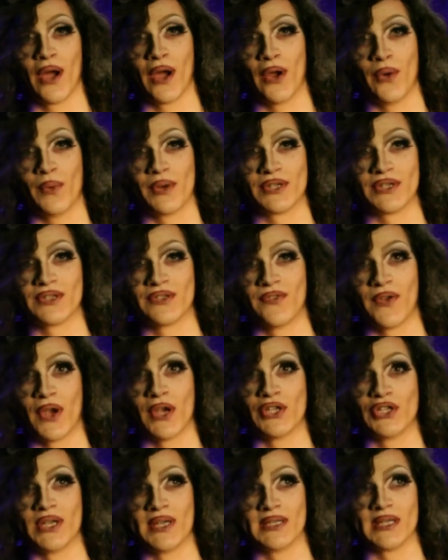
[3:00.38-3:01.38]
heart which is very
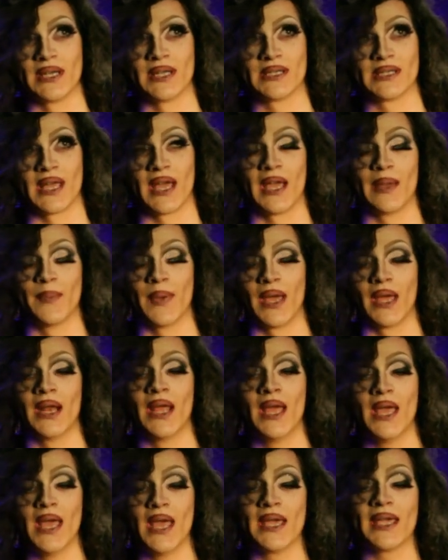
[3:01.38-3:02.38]
cheesy to say but
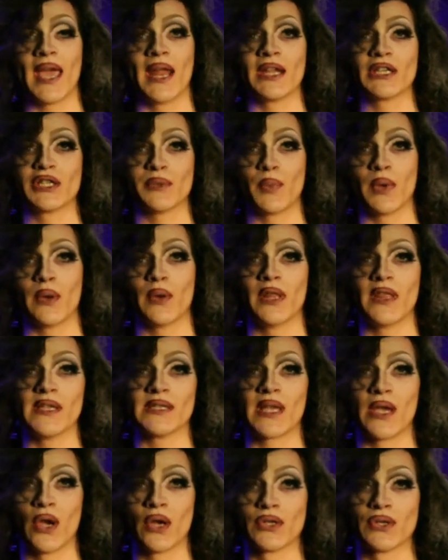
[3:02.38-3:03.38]
getting to bring one of these
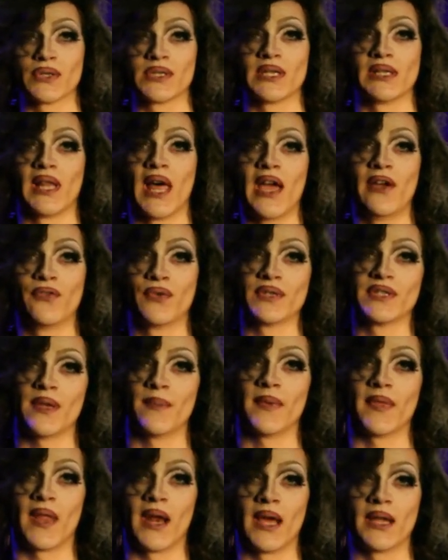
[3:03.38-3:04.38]
characters to life was
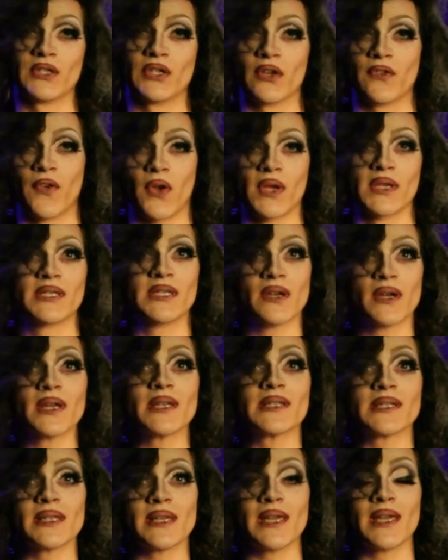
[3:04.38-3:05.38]
something that i took very
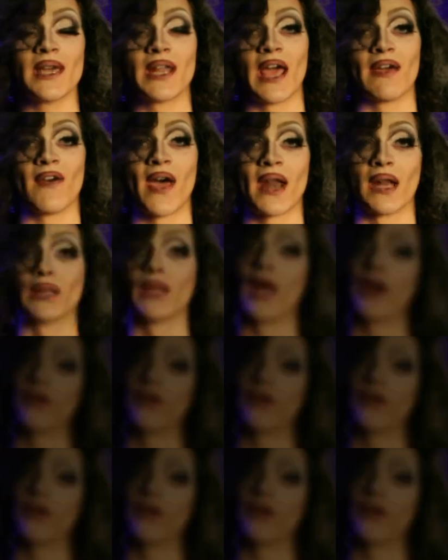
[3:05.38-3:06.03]
seriously and i've had a lot